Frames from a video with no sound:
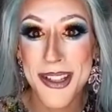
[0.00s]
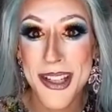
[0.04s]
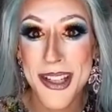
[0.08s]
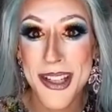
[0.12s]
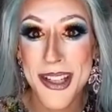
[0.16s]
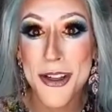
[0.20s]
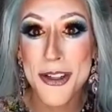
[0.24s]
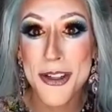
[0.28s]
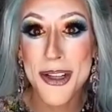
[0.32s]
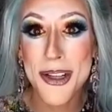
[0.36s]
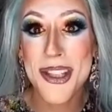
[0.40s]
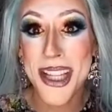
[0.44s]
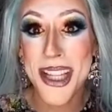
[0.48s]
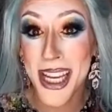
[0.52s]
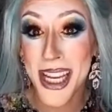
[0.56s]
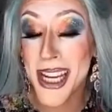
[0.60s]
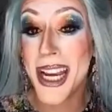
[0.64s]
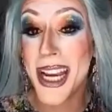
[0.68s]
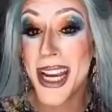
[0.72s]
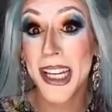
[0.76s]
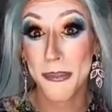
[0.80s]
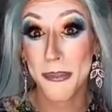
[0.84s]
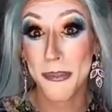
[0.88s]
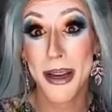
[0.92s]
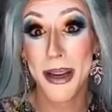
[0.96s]
such as the
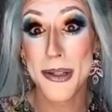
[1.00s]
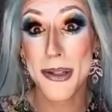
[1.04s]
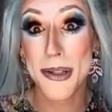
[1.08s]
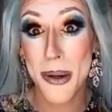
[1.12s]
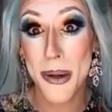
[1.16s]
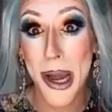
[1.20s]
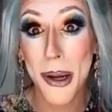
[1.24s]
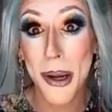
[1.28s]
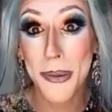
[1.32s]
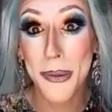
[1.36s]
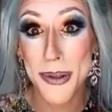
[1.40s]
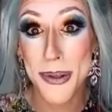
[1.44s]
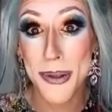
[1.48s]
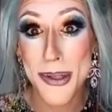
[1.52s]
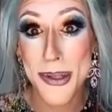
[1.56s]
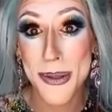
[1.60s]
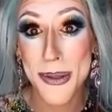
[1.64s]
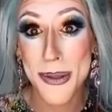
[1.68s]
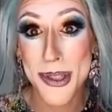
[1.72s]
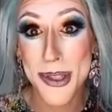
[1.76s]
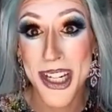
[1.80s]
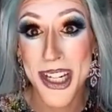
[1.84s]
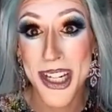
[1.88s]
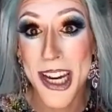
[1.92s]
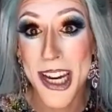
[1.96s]
Canadian Mental Health
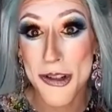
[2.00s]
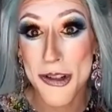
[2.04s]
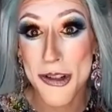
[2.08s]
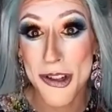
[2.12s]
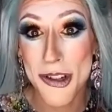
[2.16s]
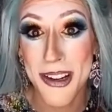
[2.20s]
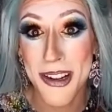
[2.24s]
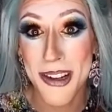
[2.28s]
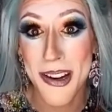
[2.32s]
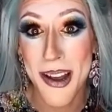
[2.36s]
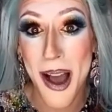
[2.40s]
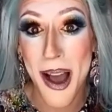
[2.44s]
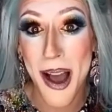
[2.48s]
Association.